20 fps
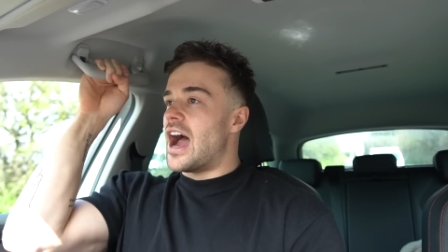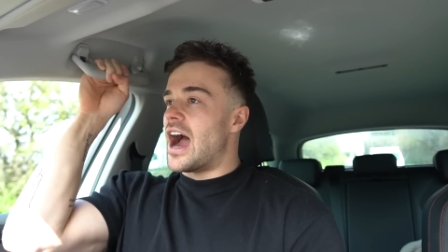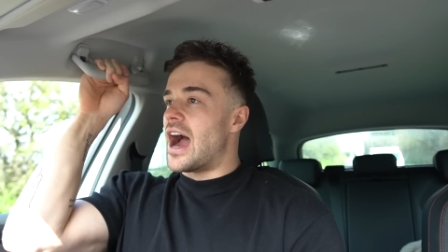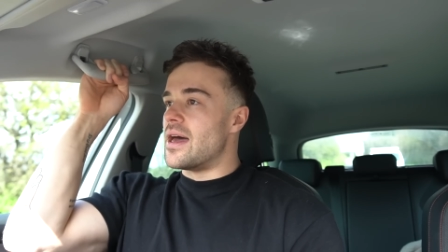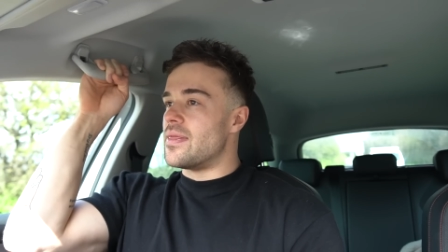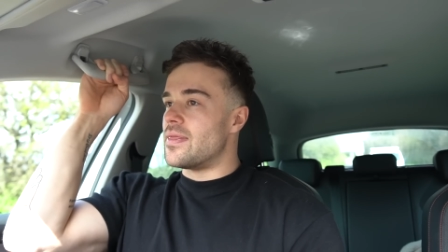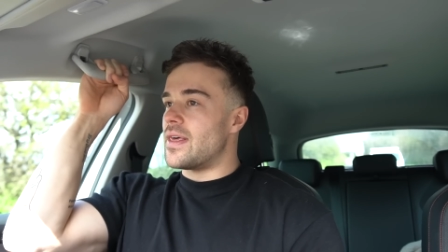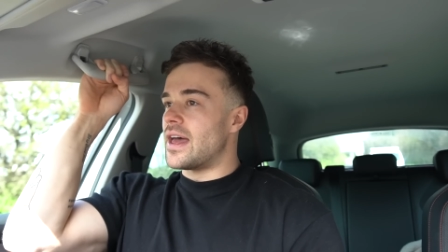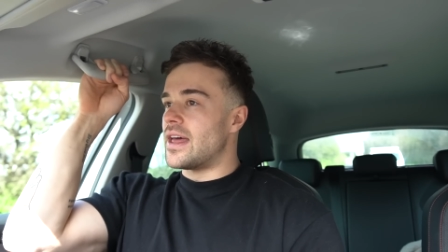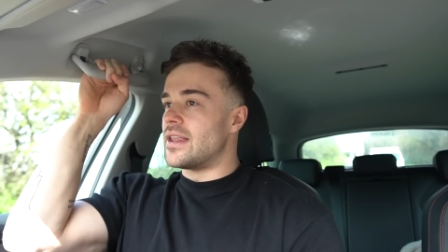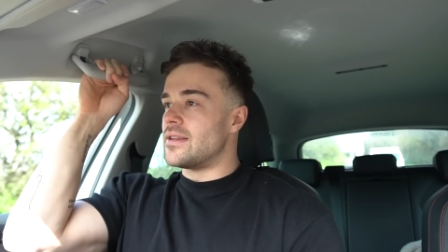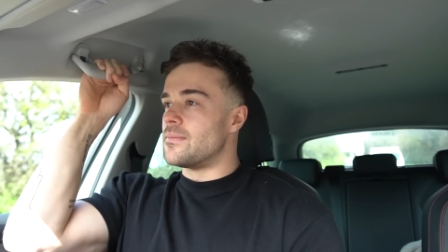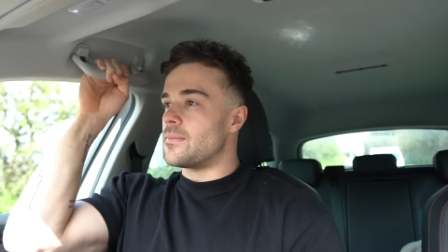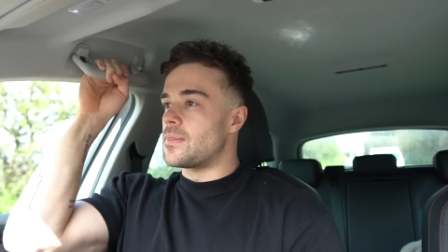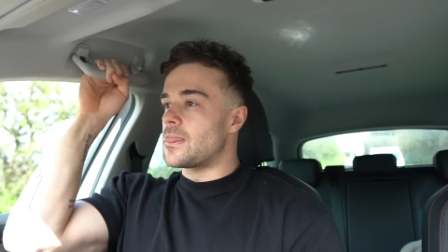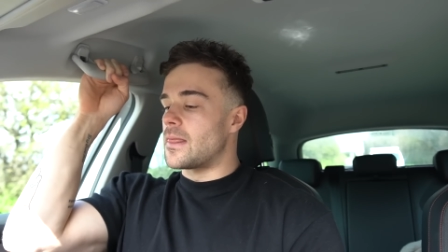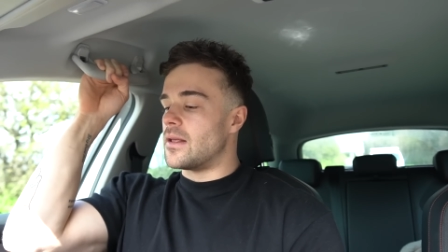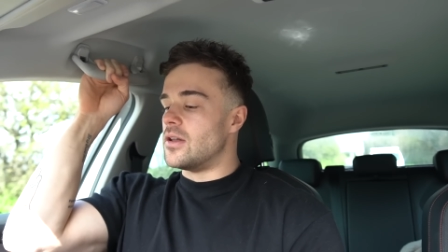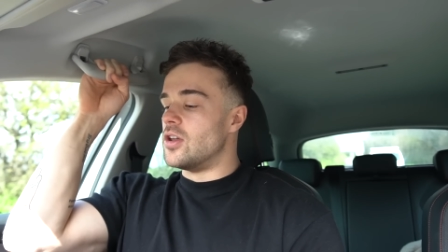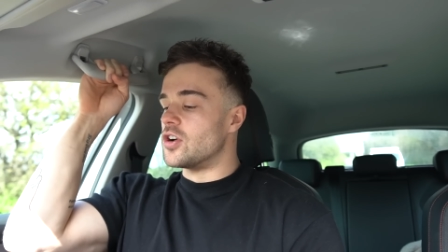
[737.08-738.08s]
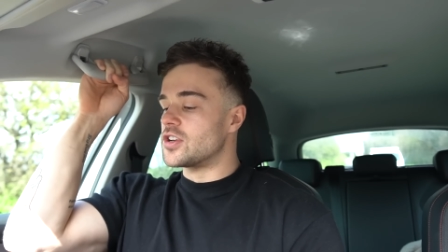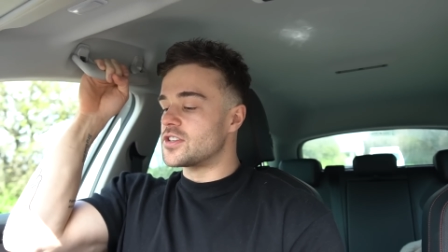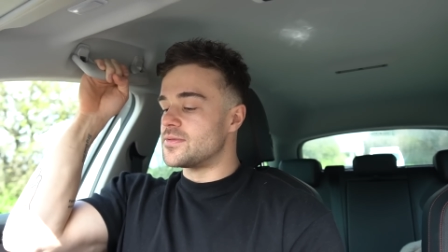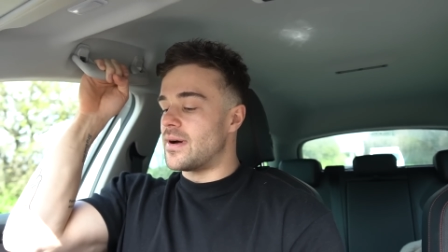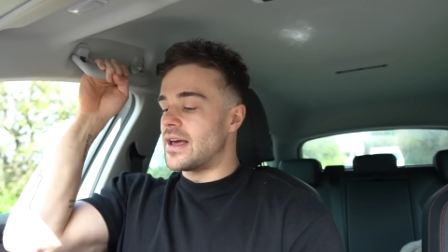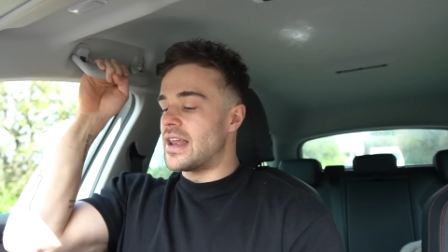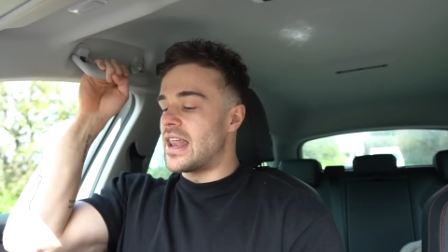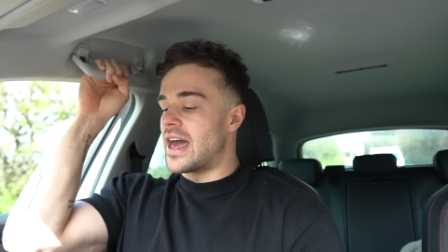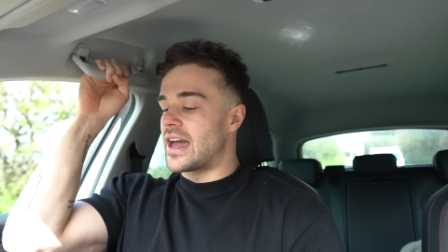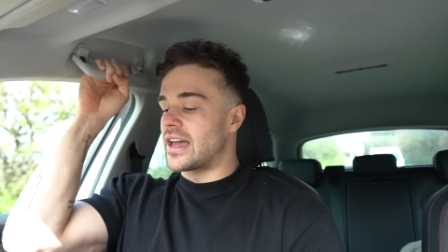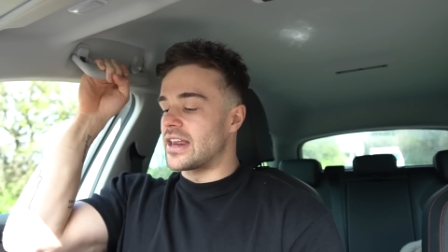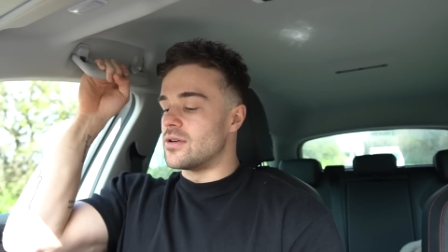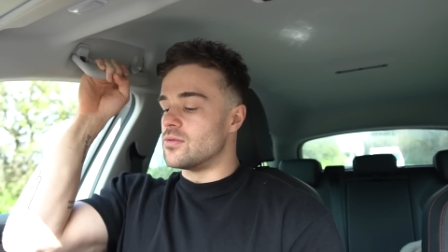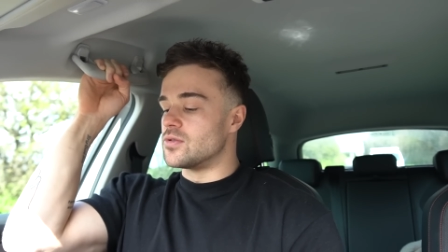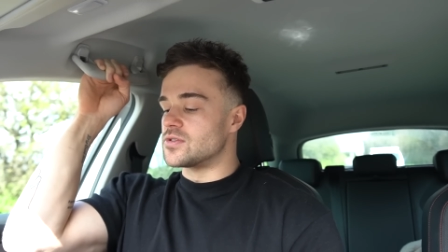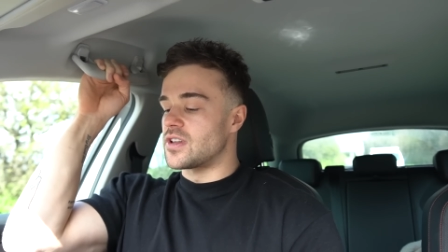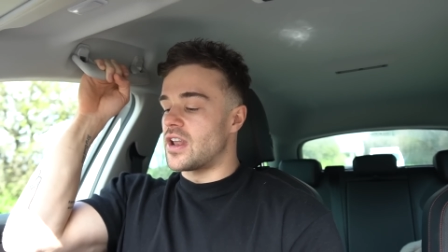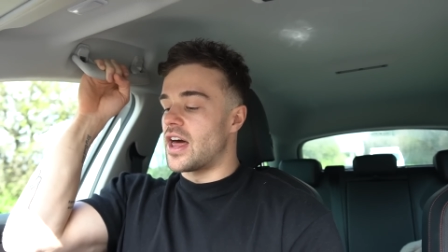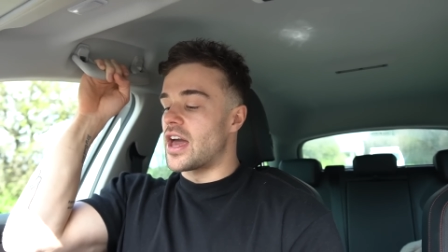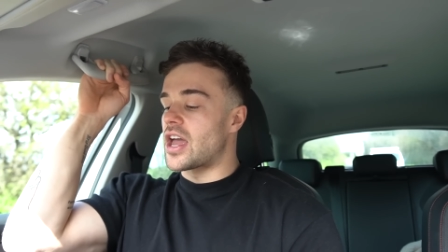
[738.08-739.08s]
And then looked at my leg and it
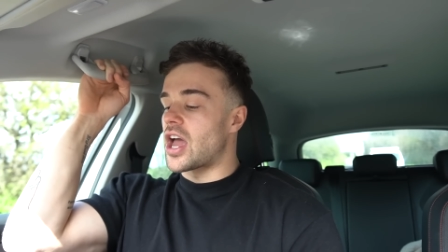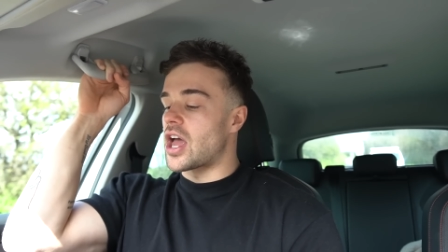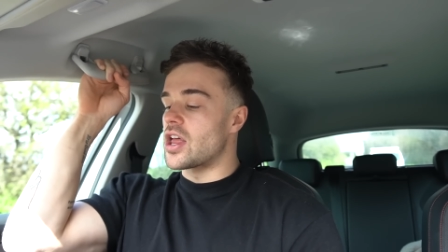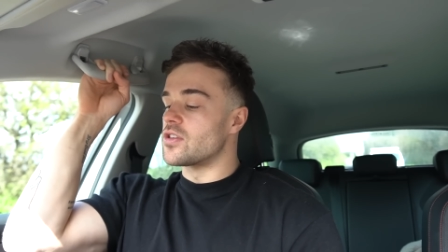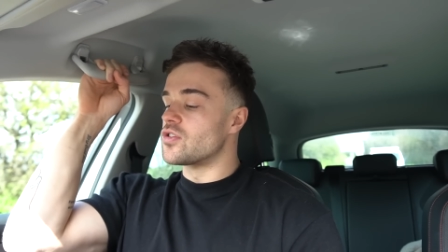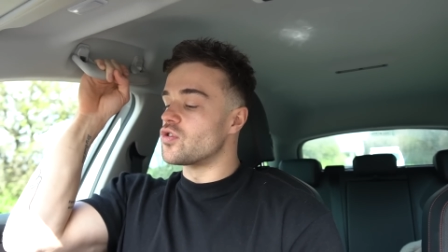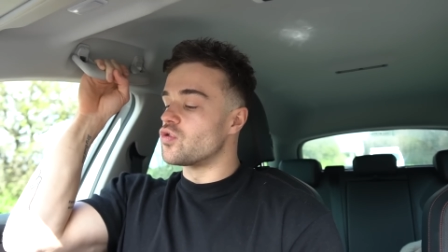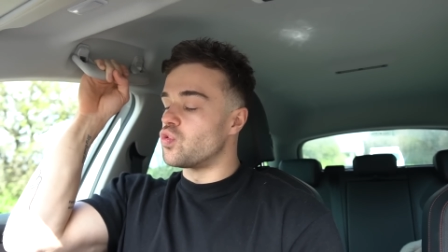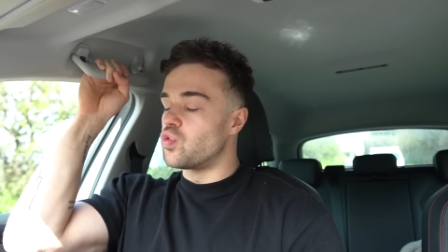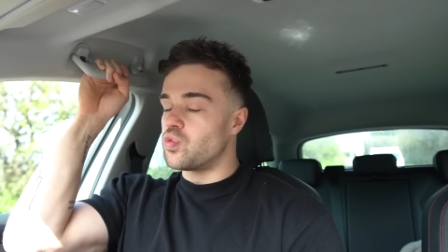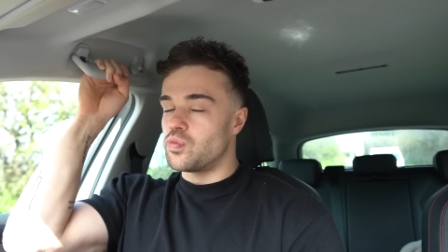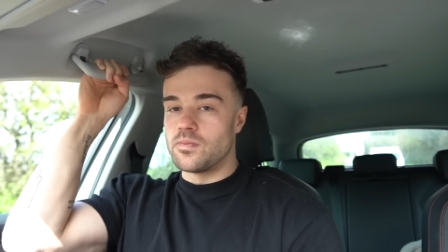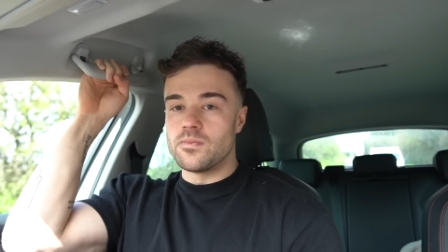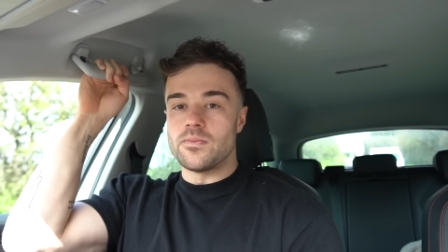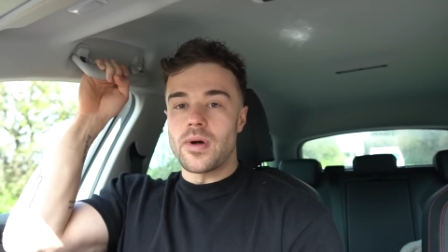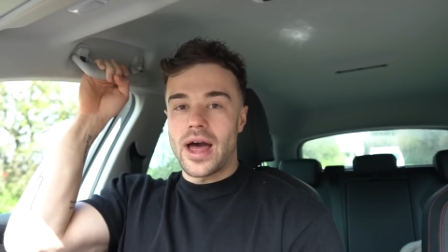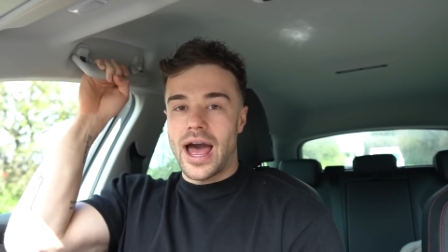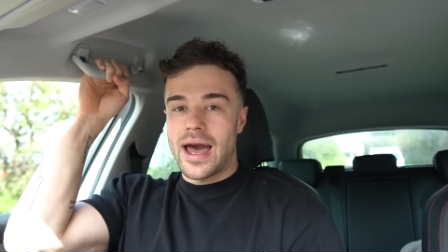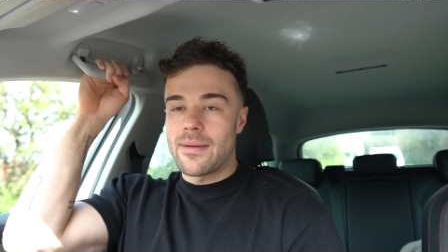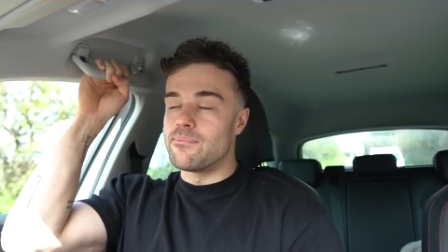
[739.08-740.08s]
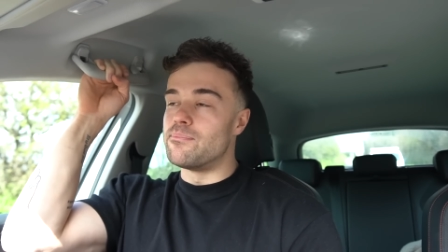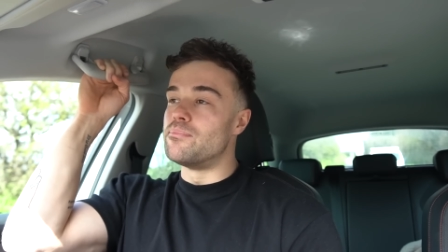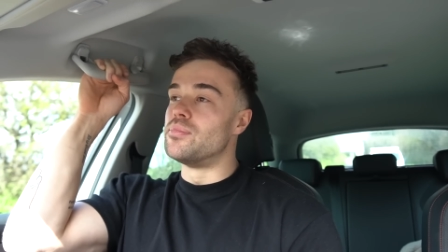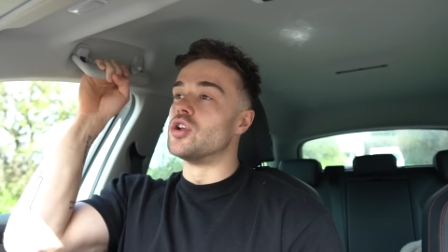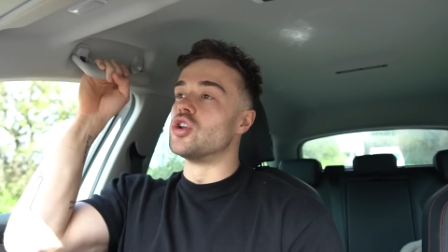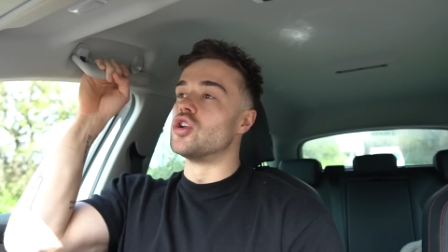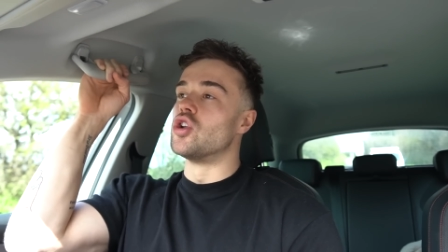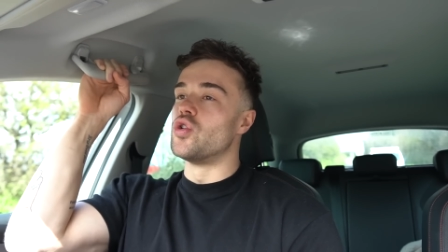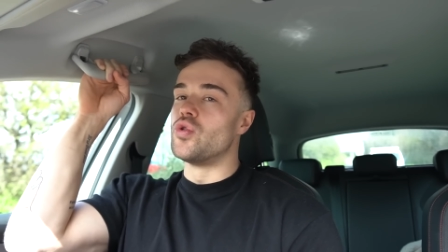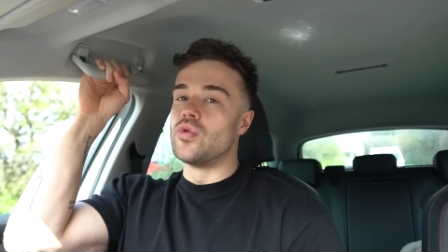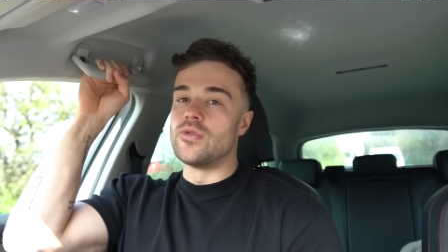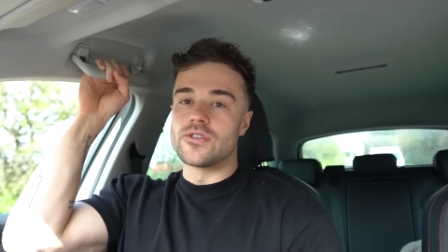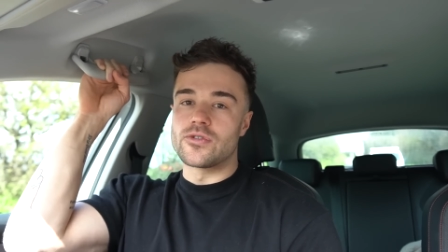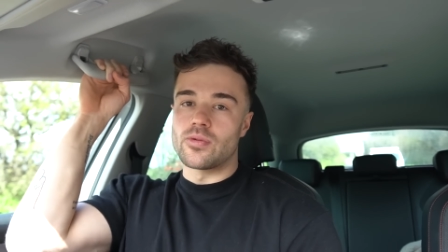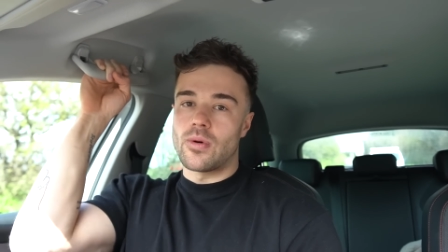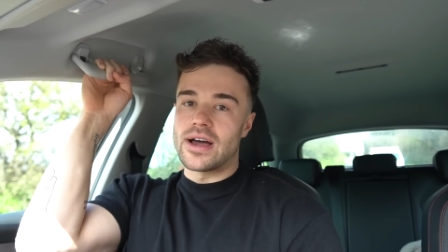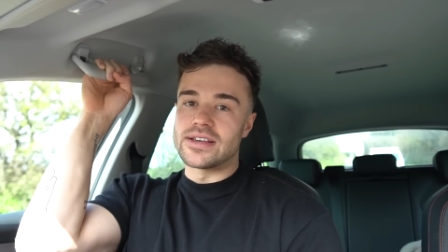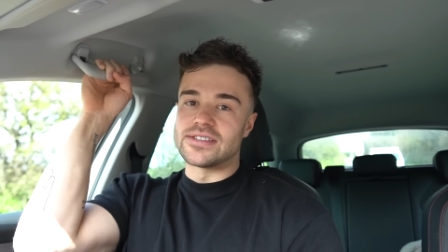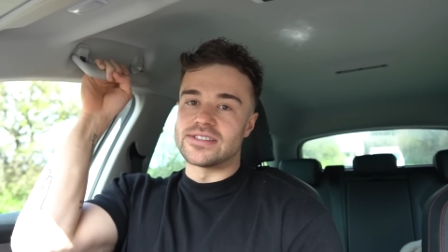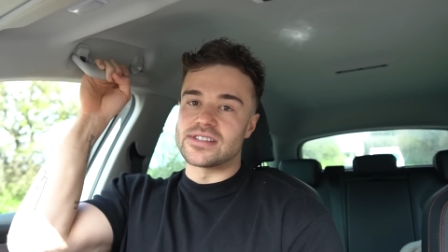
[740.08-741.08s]
was like had ballooned
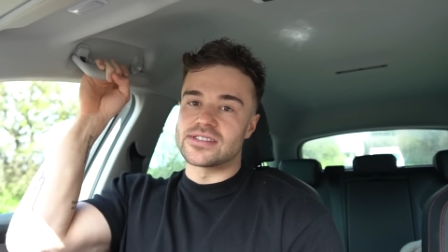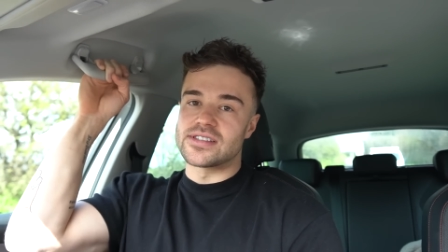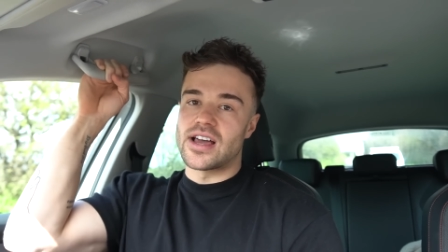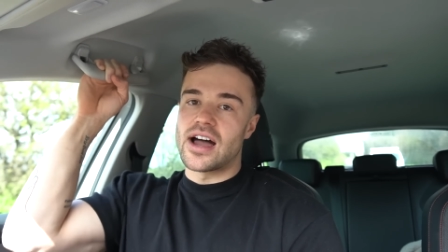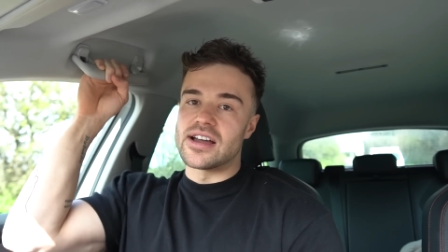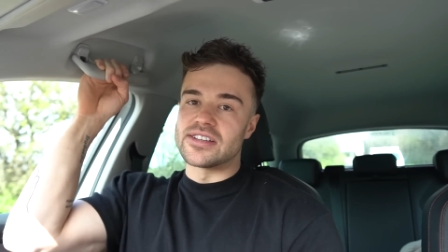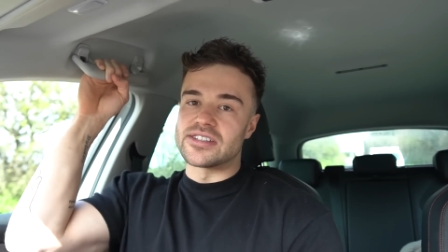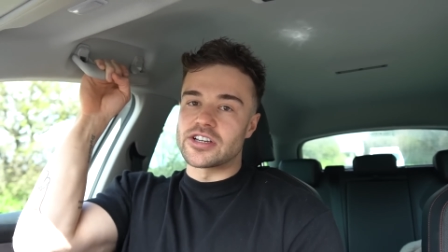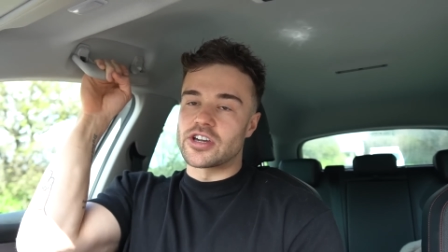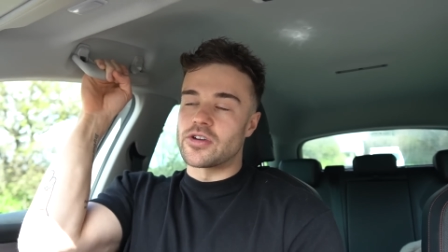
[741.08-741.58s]
twice the size.